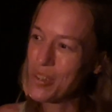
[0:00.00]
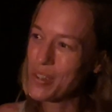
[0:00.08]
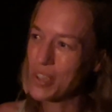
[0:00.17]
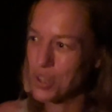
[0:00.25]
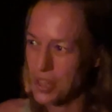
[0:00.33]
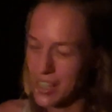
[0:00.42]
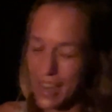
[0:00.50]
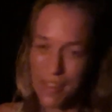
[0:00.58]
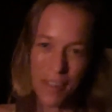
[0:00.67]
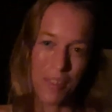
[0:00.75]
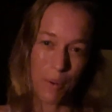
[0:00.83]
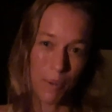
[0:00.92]
Let's just say
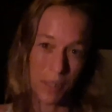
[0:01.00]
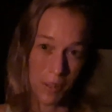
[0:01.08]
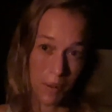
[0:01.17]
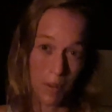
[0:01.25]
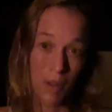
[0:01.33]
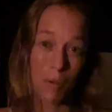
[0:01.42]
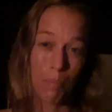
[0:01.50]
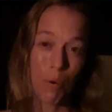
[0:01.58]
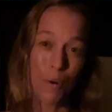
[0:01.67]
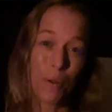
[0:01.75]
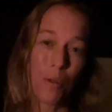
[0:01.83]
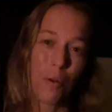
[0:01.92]
that there was a
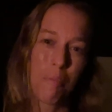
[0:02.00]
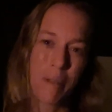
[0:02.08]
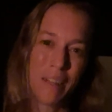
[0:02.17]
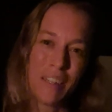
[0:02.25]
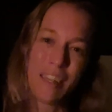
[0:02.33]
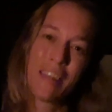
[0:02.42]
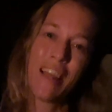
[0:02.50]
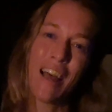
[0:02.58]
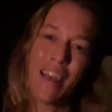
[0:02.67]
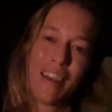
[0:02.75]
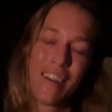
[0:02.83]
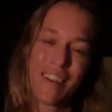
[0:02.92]
portal opened and
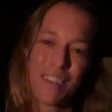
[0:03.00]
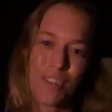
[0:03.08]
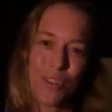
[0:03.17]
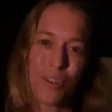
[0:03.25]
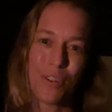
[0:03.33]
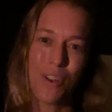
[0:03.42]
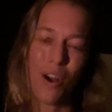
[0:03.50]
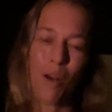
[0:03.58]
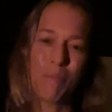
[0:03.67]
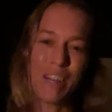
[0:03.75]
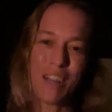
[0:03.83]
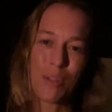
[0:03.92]
that certain
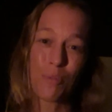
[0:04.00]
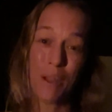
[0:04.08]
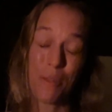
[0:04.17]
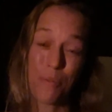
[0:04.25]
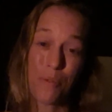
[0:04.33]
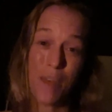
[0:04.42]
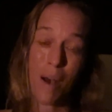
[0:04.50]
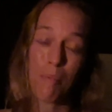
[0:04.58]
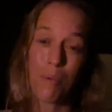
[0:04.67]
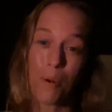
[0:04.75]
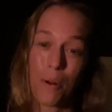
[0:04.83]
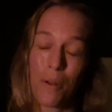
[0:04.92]
objects went through that
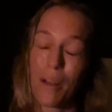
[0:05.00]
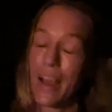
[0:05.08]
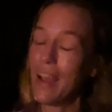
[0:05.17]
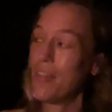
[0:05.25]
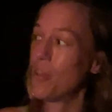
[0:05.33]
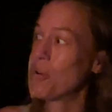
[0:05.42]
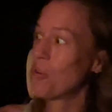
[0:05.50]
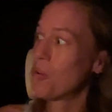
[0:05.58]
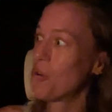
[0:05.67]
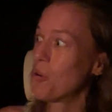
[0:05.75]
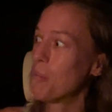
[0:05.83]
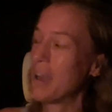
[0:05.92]
portal, and the whole
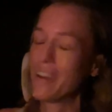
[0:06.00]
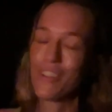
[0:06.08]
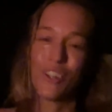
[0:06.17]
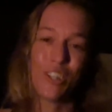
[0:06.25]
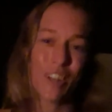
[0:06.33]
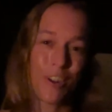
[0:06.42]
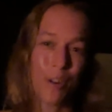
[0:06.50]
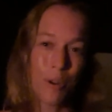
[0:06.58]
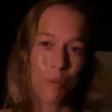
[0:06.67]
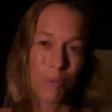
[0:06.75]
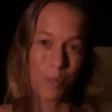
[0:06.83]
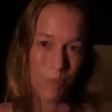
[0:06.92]
home energy
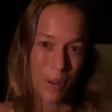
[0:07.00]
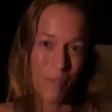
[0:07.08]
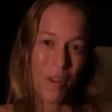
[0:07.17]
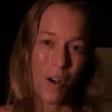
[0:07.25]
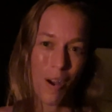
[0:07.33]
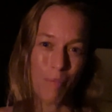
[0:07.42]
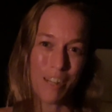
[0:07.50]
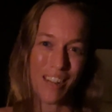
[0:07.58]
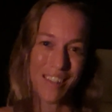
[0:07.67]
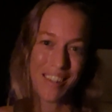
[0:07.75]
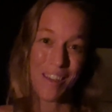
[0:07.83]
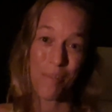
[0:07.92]
generator was one of the
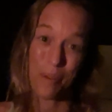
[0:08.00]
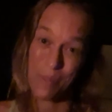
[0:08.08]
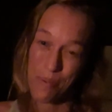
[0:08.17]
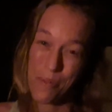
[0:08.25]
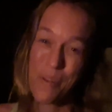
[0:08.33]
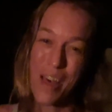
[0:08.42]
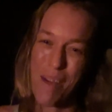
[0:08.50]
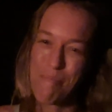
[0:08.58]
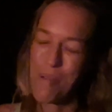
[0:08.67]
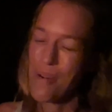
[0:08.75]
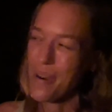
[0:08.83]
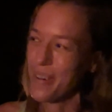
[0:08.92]
objects that went through that
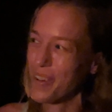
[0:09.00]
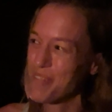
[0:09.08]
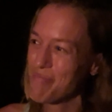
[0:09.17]
portal.